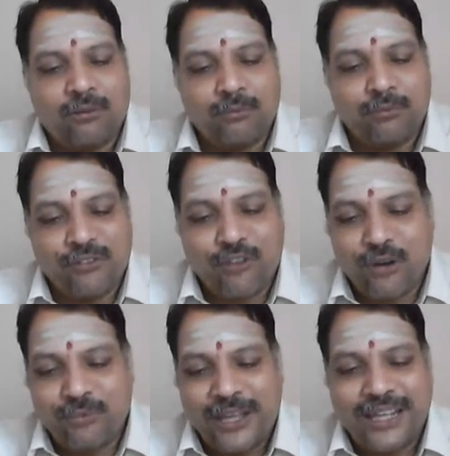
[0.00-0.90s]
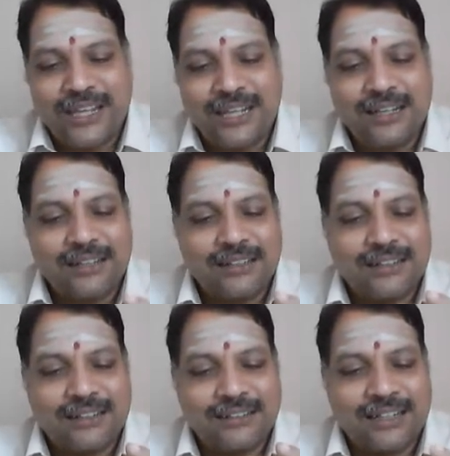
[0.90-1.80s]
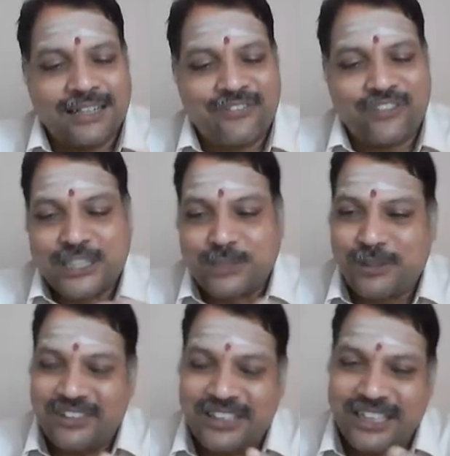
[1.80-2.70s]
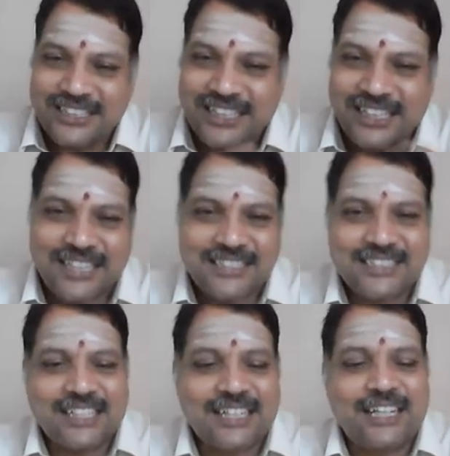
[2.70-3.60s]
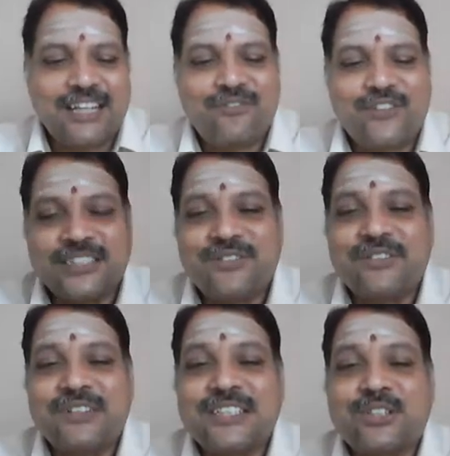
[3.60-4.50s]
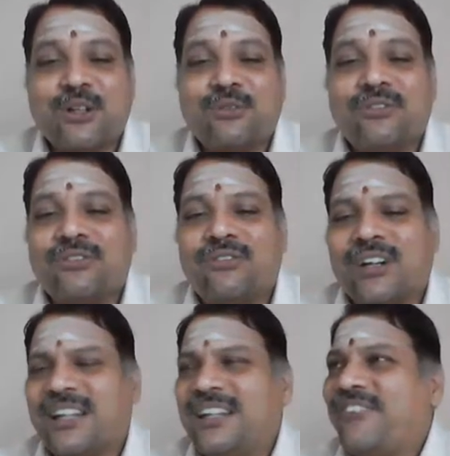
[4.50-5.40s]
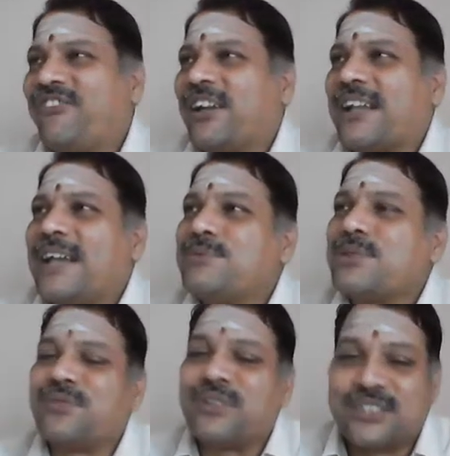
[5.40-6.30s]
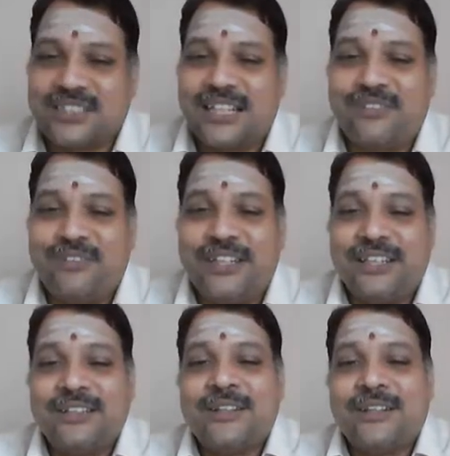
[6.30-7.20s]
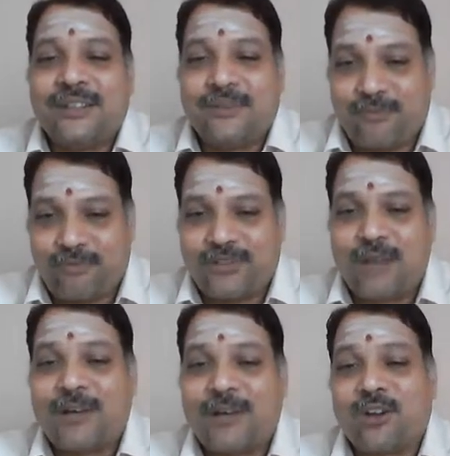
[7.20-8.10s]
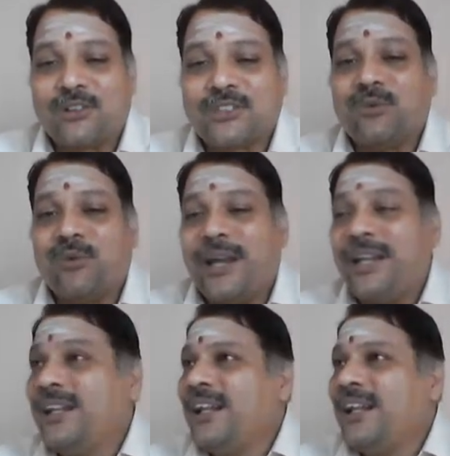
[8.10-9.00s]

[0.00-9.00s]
Before making the difference between the risk and uncertainty, first we will list out what are the different types of risk that we come across while